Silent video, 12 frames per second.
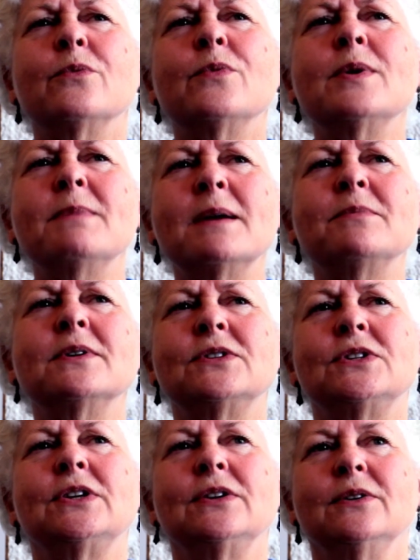Remember,
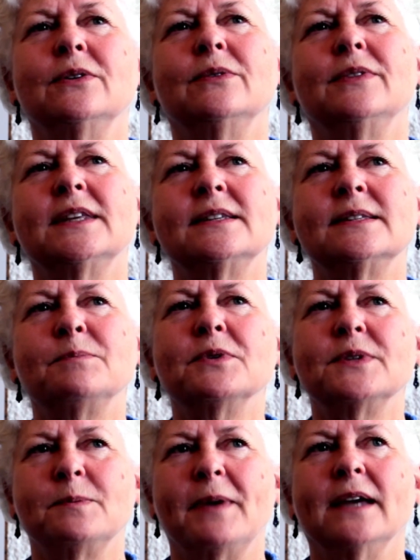too, this
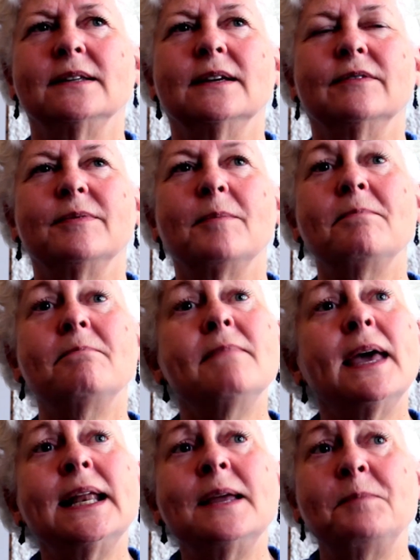perspective.
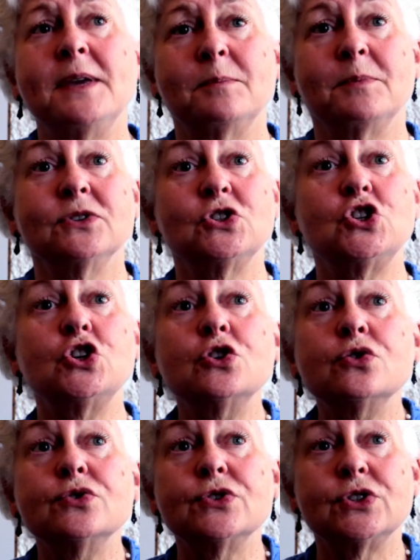Many people
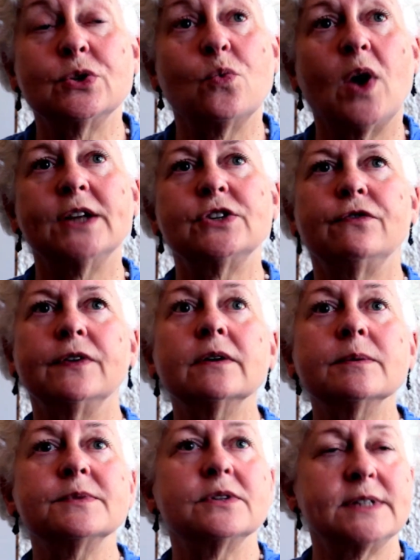choose to watch
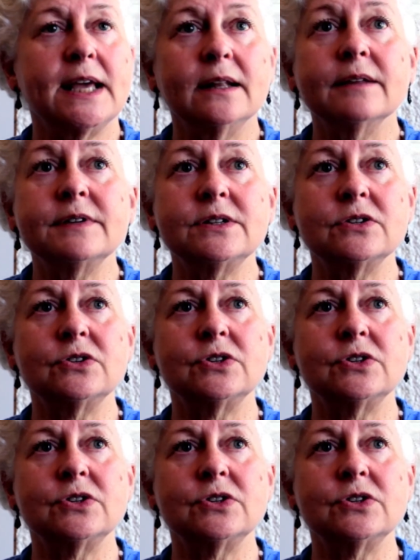films or television